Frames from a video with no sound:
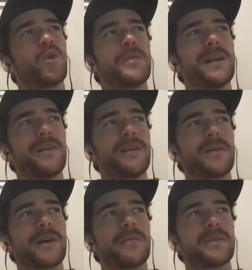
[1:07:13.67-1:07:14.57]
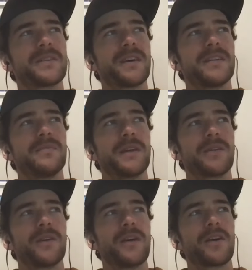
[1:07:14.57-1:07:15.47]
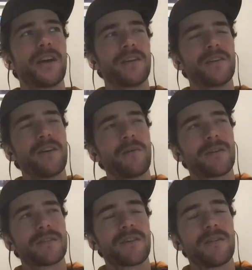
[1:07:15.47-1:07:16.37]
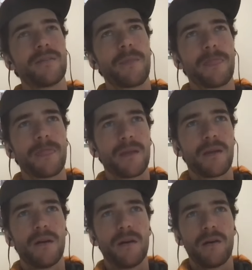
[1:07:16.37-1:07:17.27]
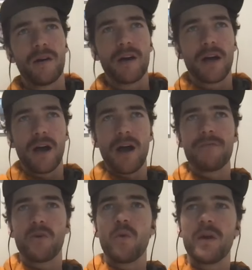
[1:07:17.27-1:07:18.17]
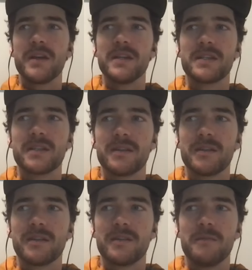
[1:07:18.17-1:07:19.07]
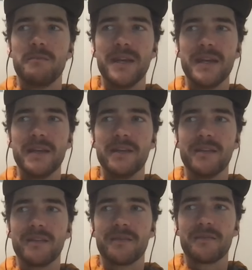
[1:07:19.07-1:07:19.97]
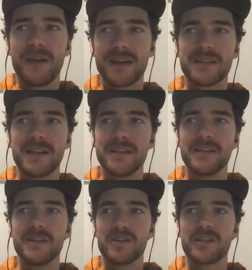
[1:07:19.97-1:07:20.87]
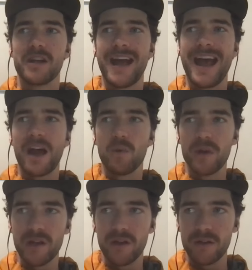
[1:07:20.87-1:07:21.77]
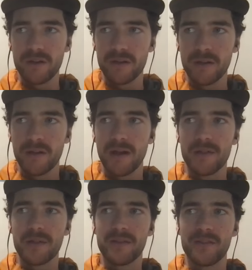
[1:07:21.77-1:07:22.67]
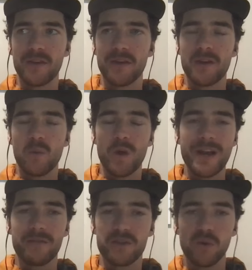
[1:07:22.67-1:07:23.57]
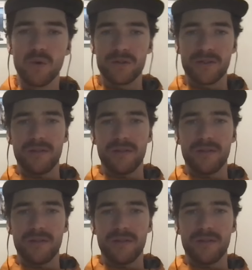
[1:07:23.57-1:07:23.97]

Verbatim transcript: What am I learning about besides Bitcoin? Okay, you know what? So I've always been fascinated in just kind of how we learn. I think that we're never taught